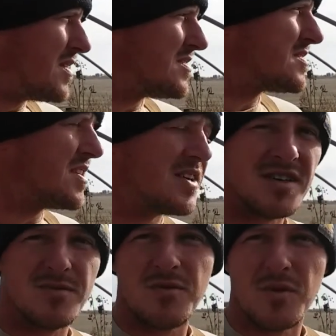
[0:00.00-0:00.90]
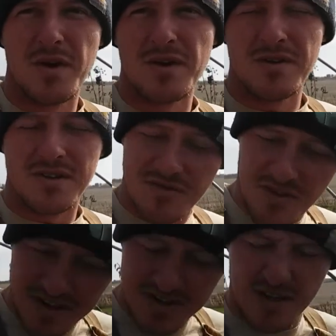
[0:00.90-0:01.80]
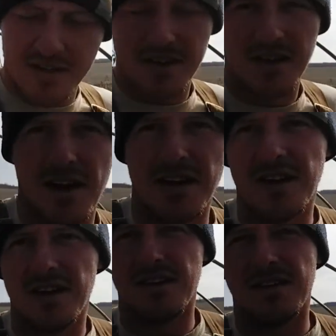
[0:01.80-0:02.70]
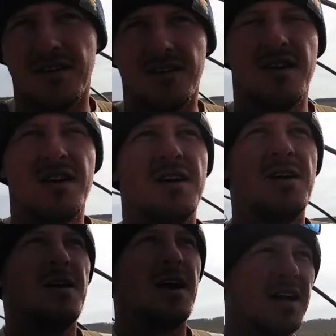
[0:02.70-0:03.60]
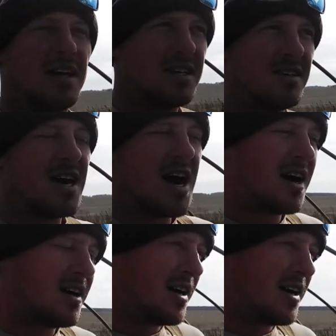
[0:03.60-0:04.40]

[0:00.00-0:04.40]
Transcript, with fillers: that this is gonna get done before winter is if I set a deadline and get it done. And I did that,